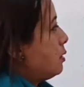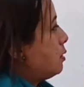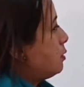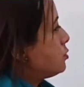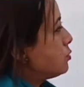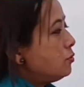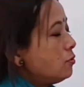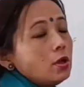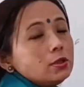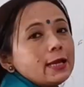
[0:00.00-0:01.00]
so you
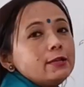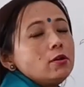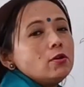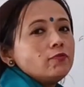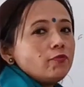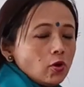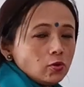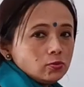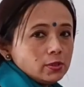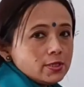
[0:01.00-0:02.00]
all can
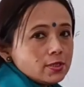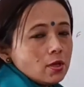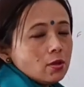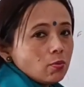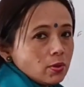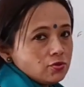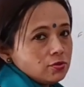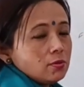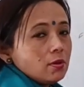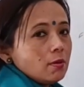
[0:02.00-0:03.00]
follow this
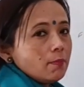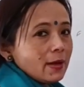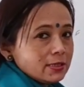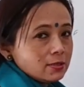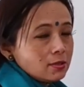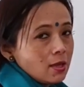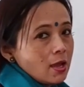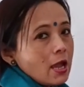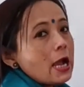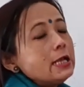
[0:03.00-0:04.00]
question pattern
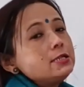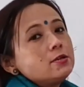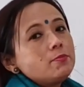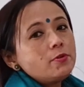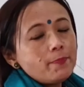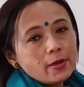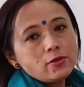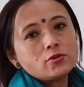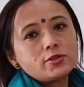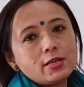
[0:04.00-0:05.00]
and prepare
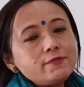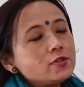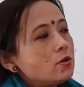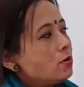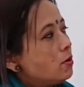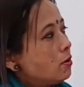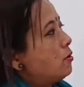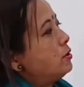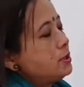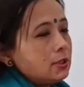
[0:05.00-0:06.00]
yourselves
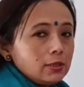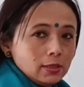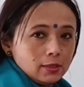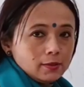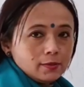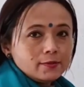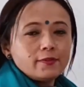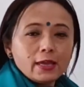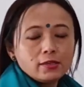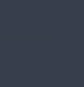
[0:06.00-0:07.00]
accordingly. Thank